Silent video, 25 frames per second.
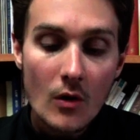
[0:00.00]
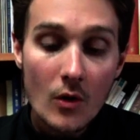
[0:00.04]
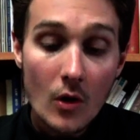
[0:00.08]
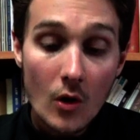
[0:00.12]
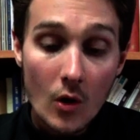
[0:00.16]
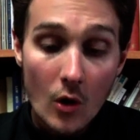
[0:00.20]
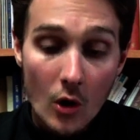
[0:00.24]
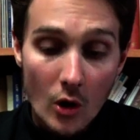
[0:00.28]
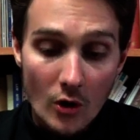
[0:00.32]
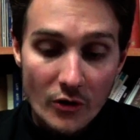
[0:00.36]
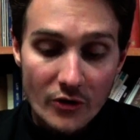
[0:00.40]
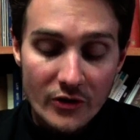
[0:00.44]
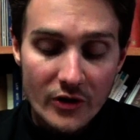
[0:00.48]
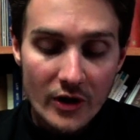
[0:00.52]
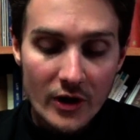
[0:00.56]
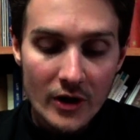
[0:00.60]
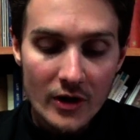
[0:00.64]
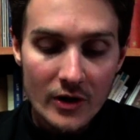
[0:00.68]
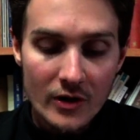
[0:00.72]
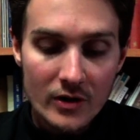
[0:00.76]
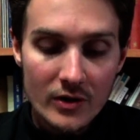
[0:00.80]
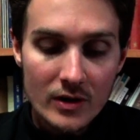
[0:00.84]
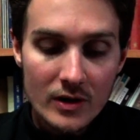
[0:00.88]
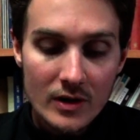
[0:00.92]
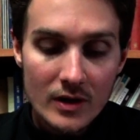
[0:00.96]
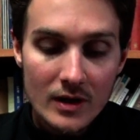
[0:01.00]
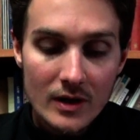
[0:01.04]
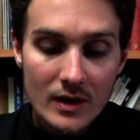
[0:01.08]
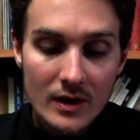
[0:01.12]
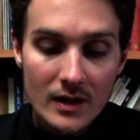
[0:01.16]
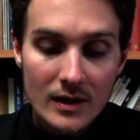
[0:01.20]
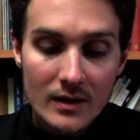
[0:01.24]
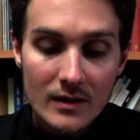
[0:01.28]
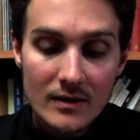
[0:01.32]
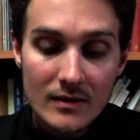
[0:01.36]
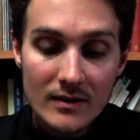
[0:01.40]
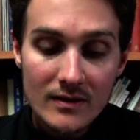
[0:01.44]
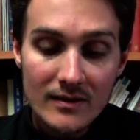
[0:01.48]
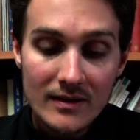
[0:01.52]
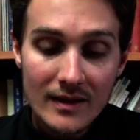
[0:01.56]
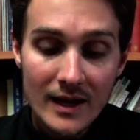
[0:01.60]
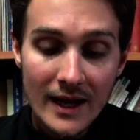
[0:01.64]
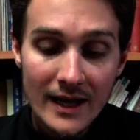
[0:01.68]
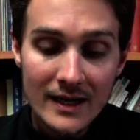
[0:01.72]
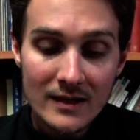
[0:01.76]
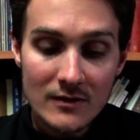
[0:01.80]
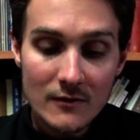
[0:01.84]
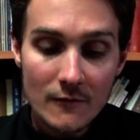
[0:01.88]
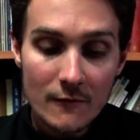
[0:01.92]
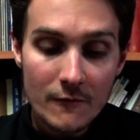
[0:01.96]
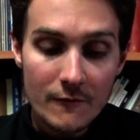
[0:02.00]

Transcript: Also, St.